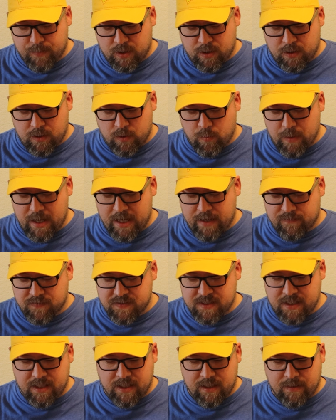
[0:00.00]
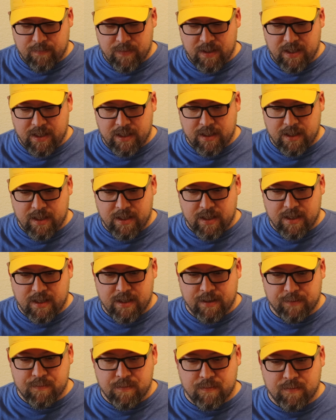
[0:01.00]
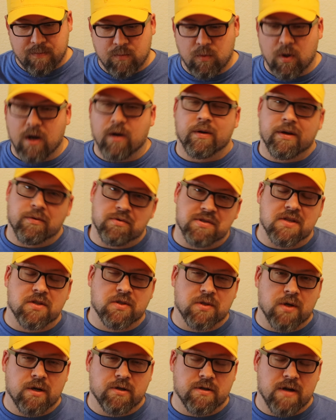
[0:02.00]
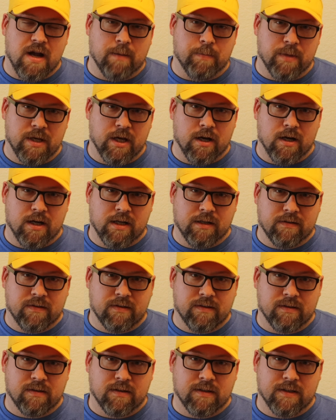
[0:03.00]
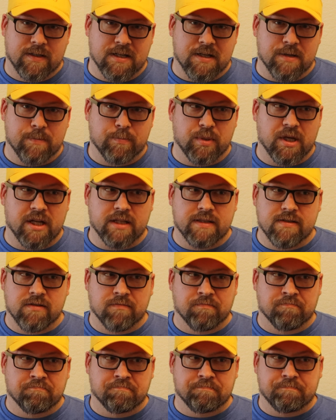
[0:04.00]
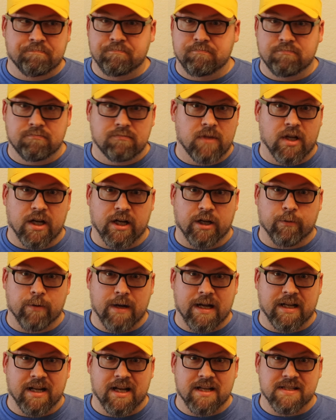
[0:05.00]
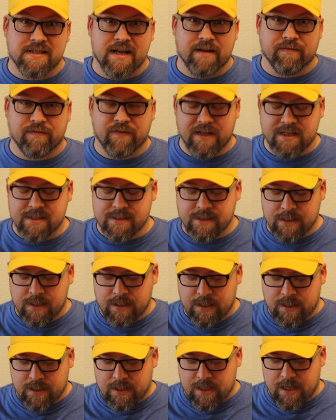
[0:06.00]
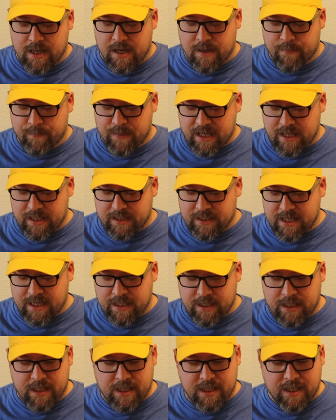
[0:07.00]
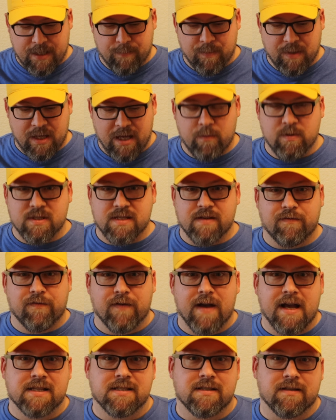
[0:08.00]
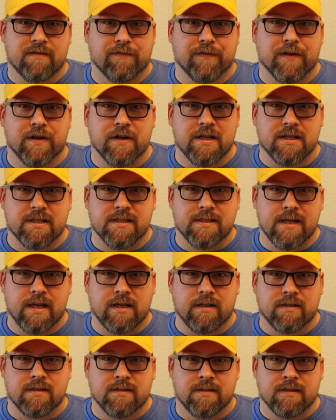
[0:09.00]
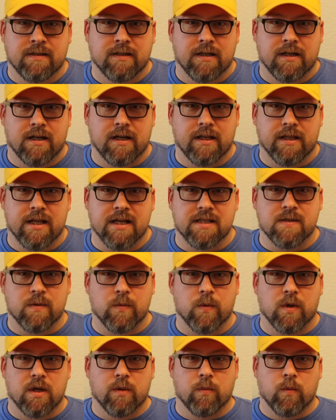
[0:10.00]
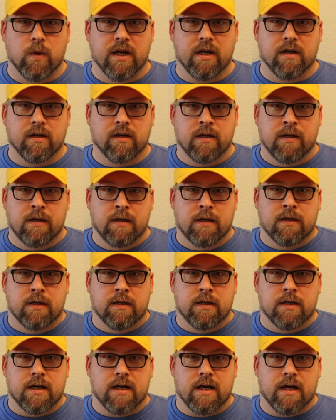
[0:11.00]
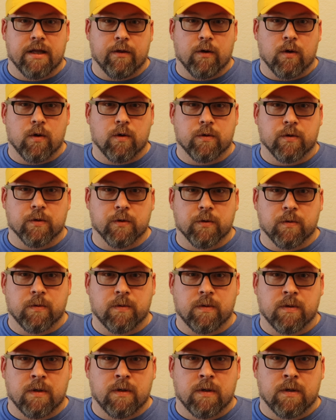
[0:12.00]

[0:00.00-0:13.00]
you may have seen him in, well, he was in Star Trek Beyond, but not going to recognize that face. And then he was in Fast and the Furious 6. That's the one where the whole crew